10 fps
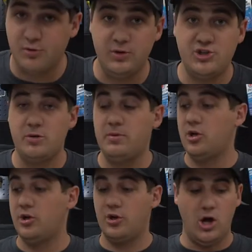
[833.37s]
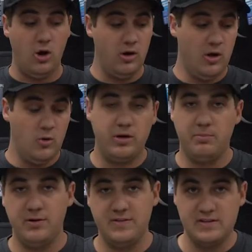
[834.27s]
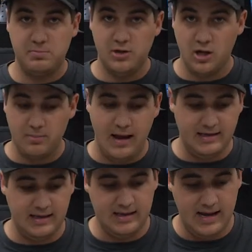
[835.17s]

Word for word: So we should be good to go. We can put this plug back in